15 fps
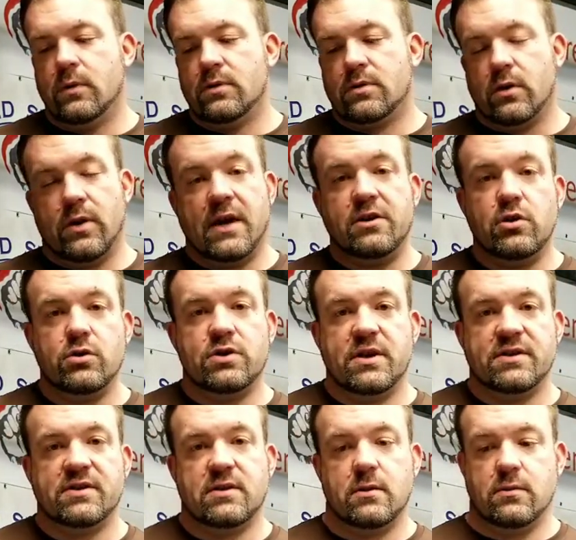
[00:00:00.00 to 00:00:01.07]
So then you
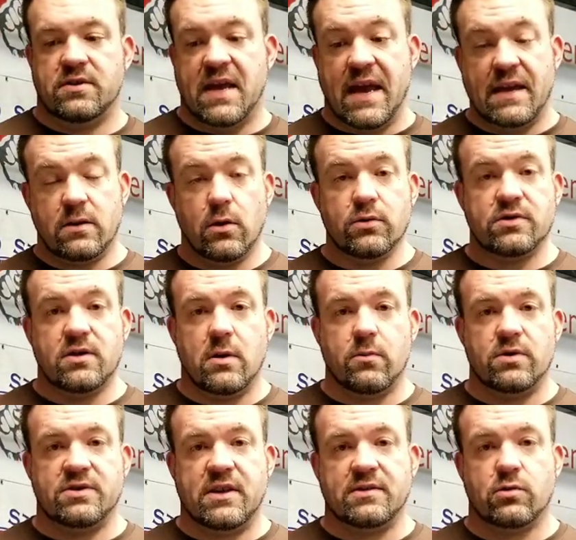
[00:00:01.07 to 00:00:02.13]
just take those
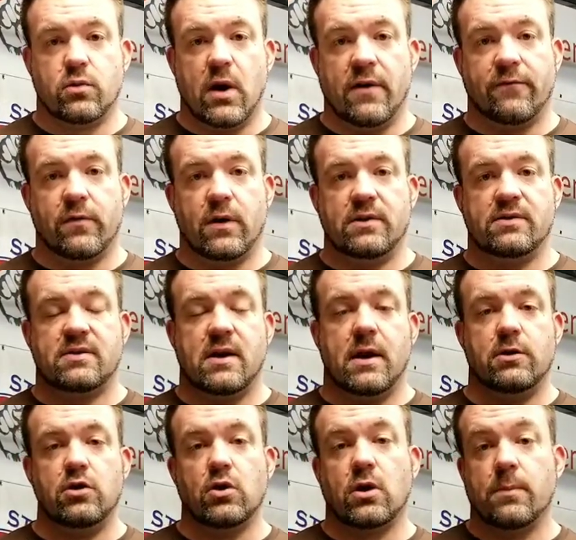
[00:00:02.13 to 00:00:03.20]
numbers as a reference
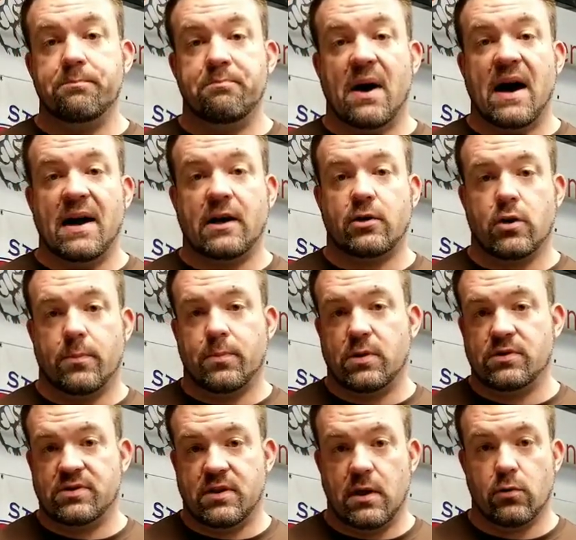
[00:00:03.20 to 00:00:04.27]
and you can buy
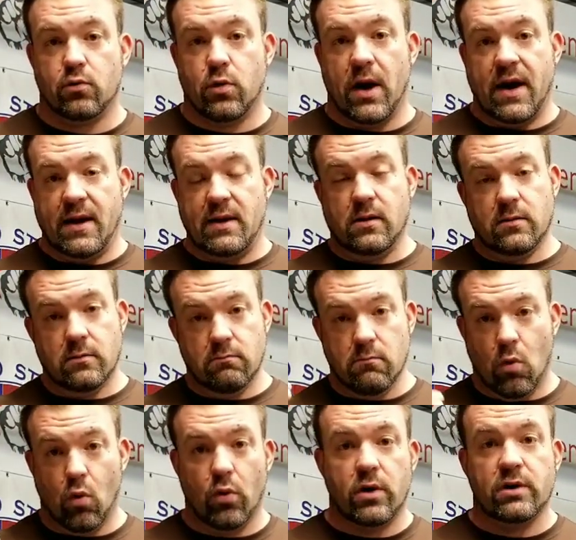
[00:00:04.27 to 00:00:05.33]
grippers that rate
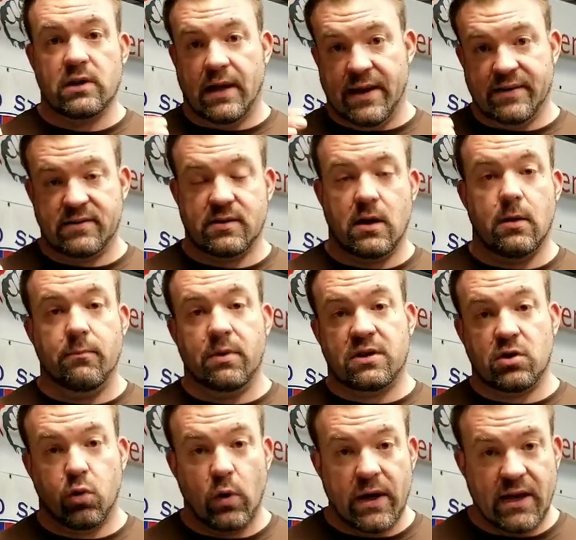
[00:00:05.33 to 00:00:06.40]
more or less in
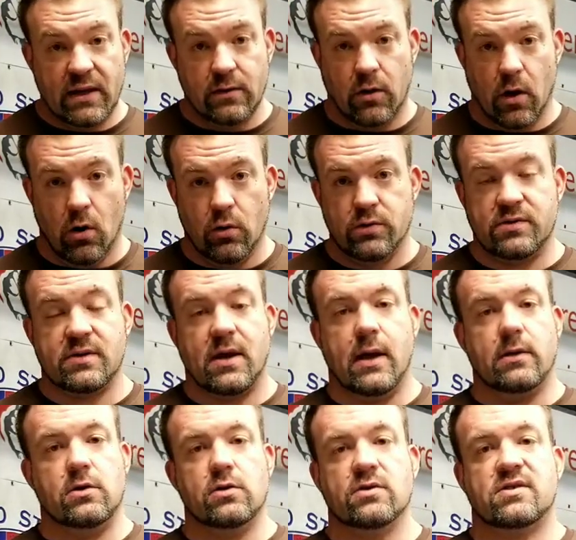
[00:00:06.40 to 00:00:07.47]
between those,
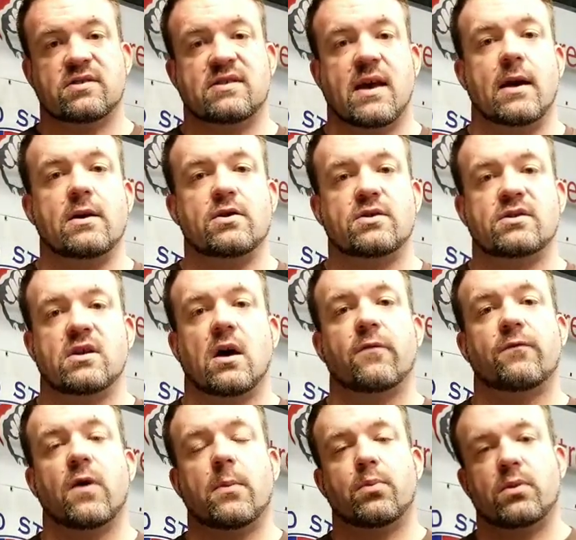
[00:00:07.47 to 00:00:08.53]
and you'll set
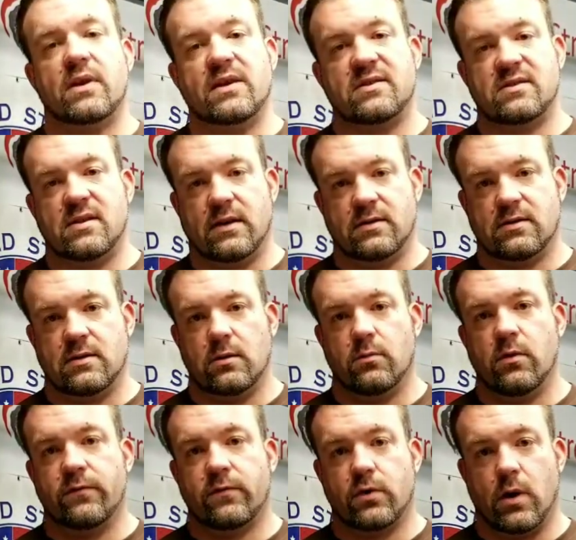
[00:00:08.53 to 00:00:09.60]
yourself up with a system
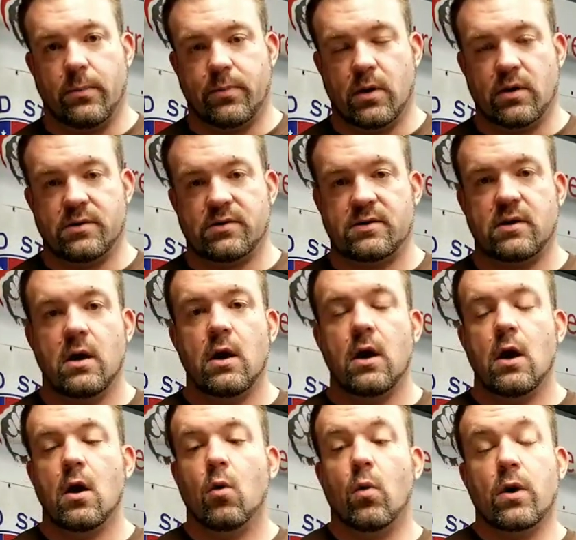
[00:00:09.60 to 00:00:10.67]
of grippers
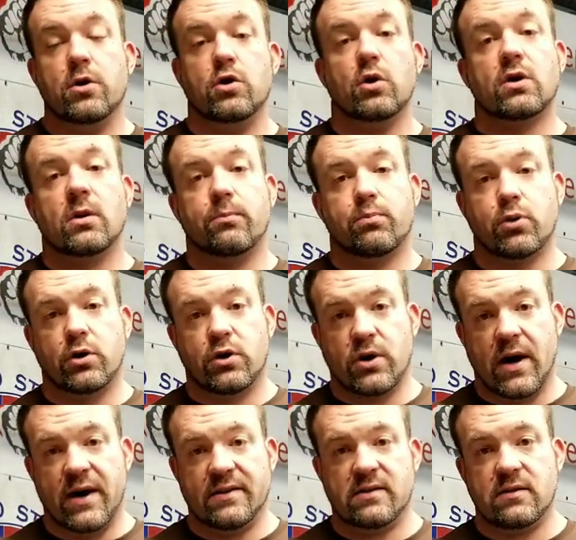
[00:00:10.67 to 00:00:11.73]
where you can
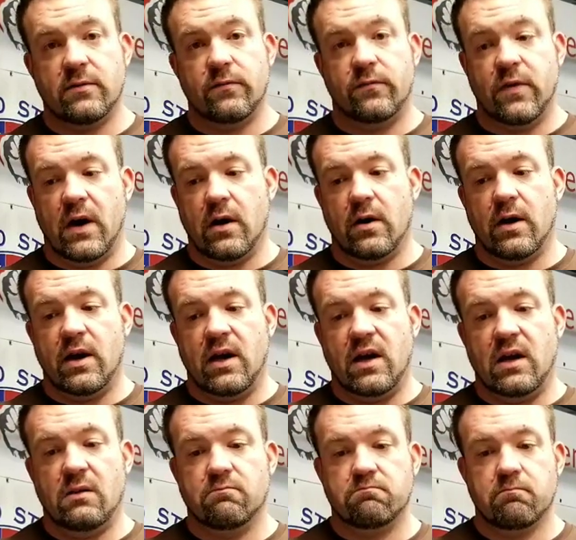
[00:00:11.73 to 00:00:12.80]
progress with
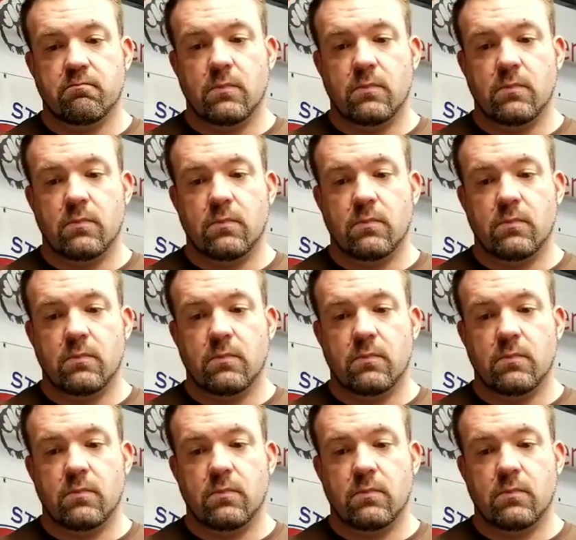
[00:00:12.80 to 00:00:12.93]
very